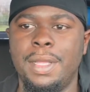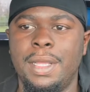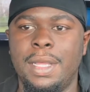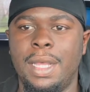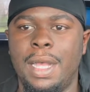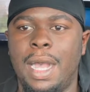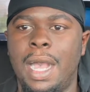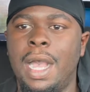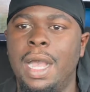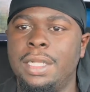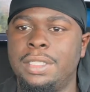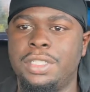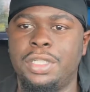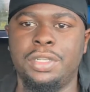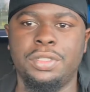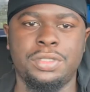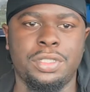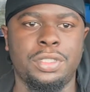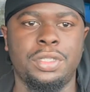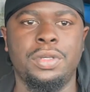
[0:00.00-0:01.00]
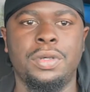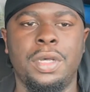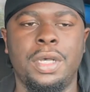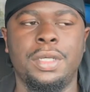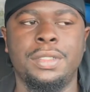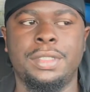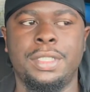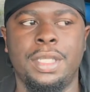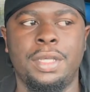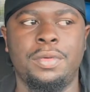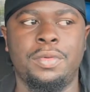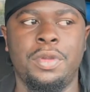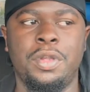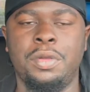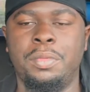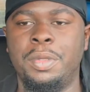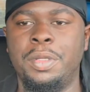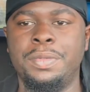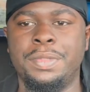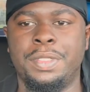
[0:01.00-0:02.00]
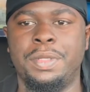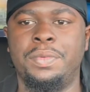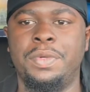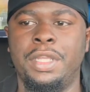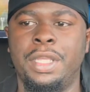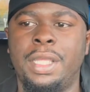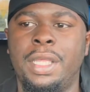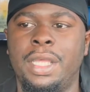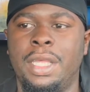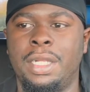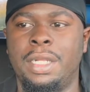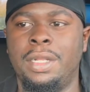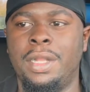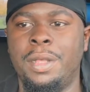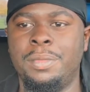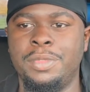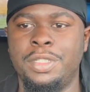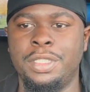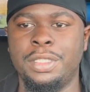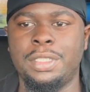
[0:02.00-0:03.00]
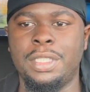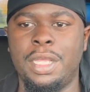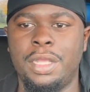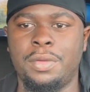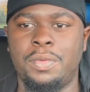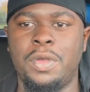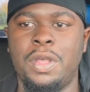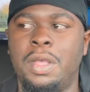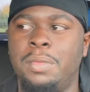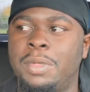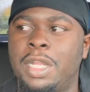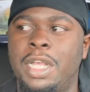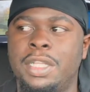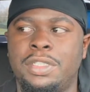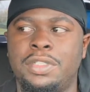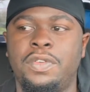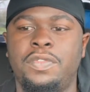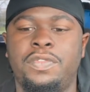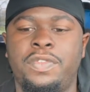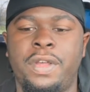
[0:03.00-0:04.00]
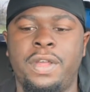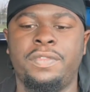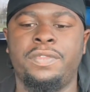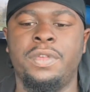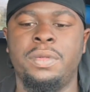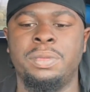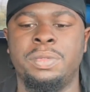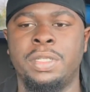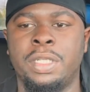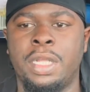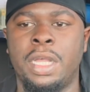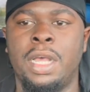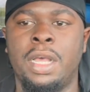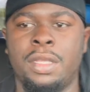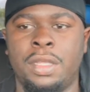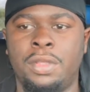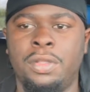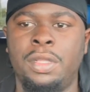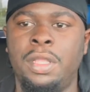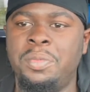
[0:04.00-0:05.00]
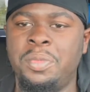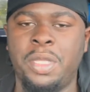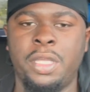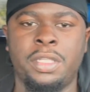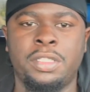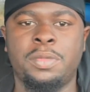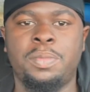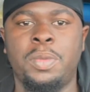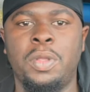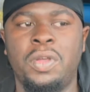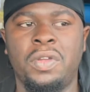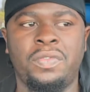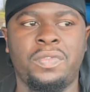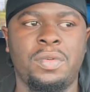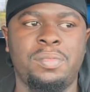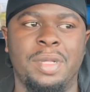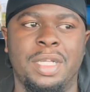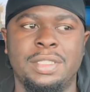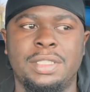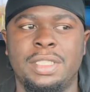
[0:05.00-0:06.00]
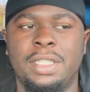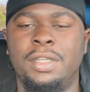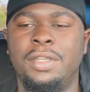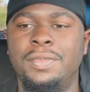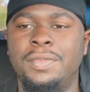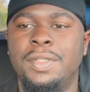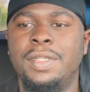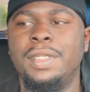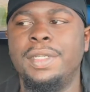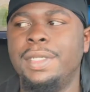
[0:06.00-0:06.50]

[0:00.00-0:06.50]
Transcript: I chose to do a hotel room. It was a weekend, and I'm just like, well, I'm not too far from Chicago. Let me explore for myself.